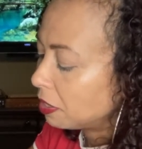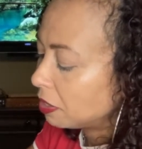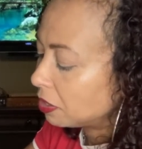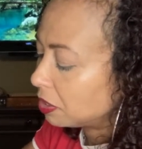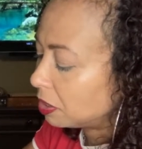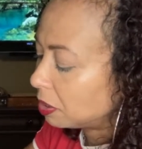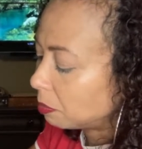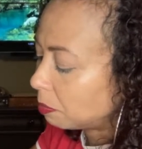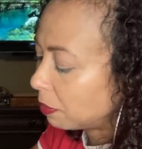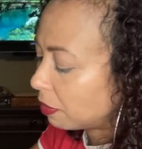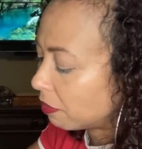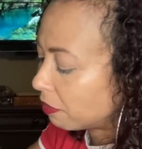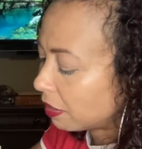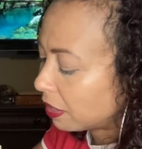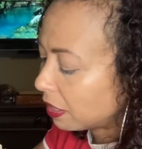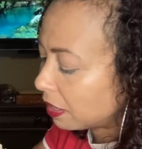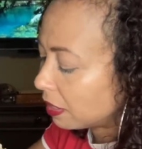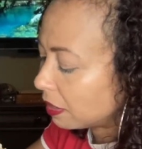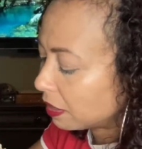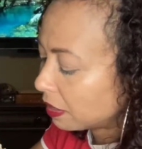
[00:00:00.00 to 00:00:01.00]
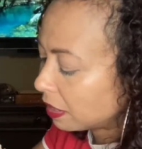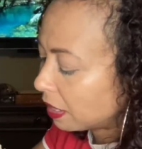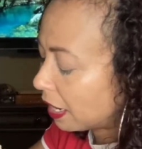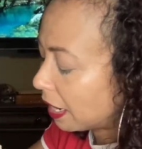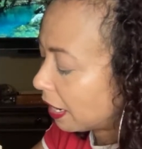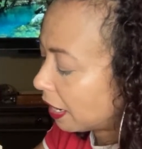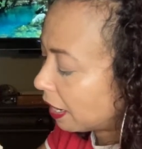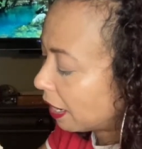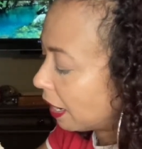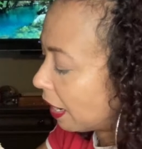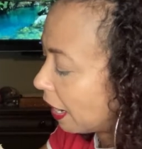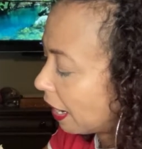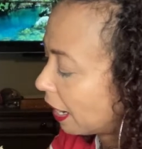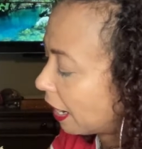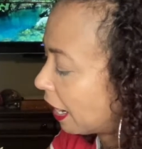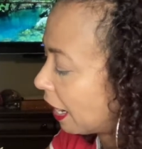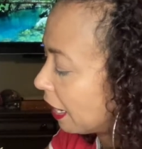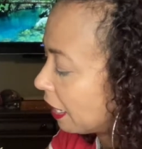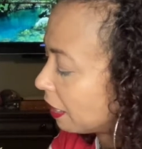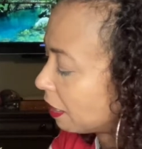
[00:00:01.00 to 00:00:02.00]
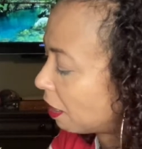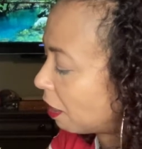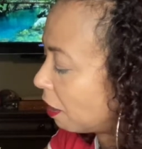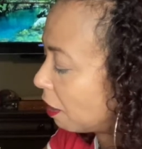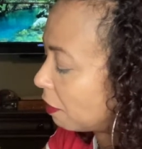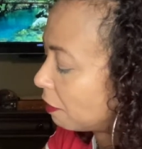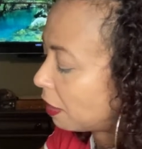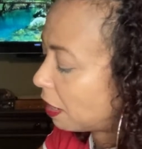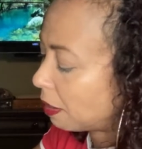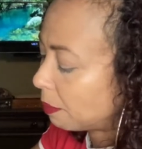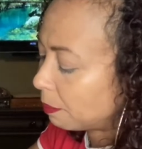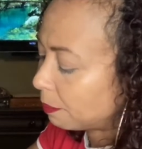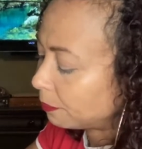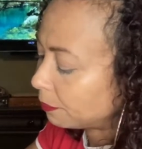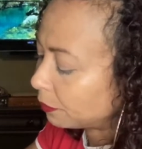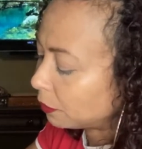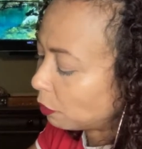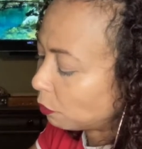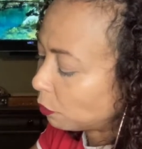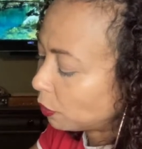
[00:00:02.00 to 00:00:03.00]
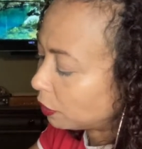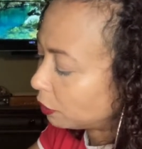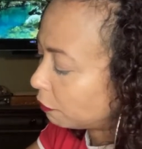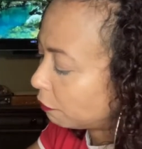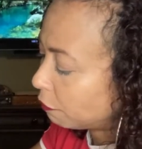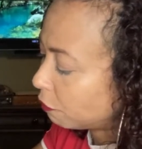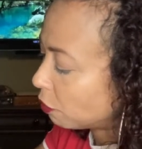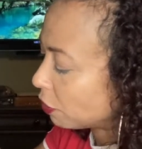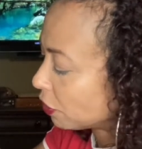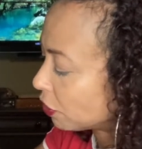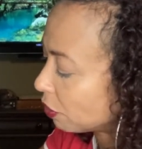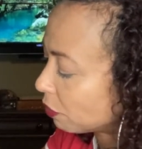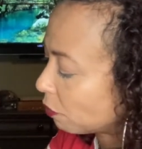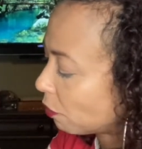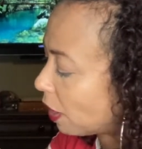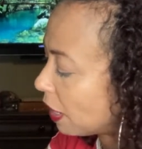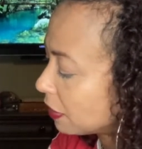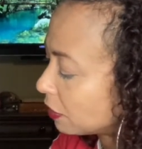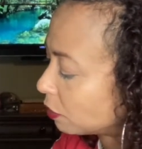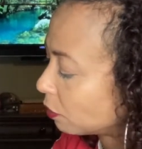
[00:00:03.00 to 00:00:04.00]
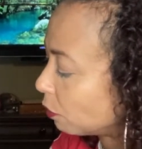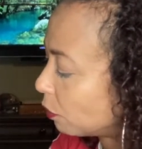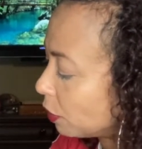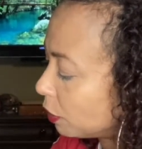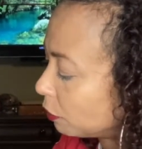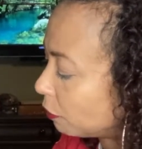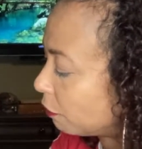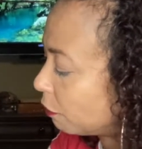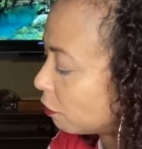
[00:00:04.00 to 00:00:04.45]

Spirit, eight, uh, um, the Wheel of Fortune. Why is the Wheel of